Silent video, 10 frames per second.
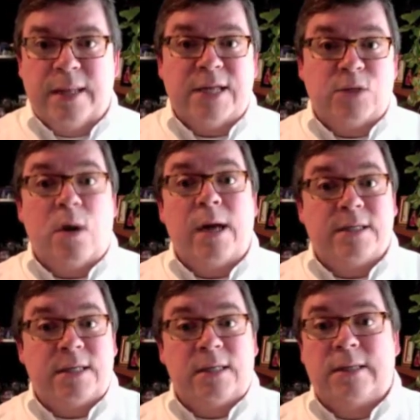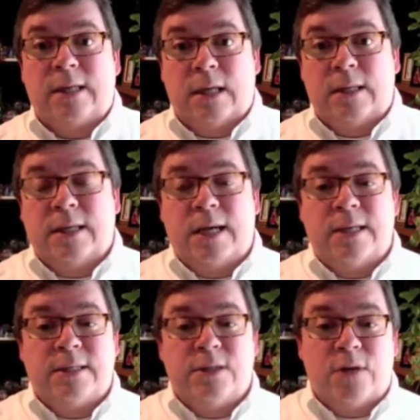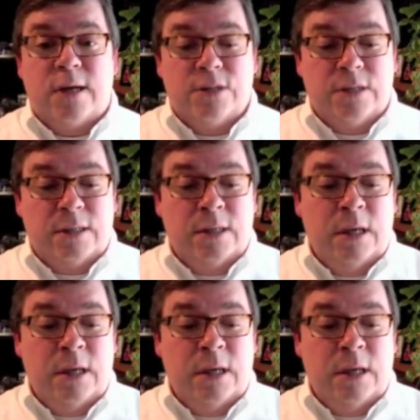and that's why I extended the deadline, the content strategy.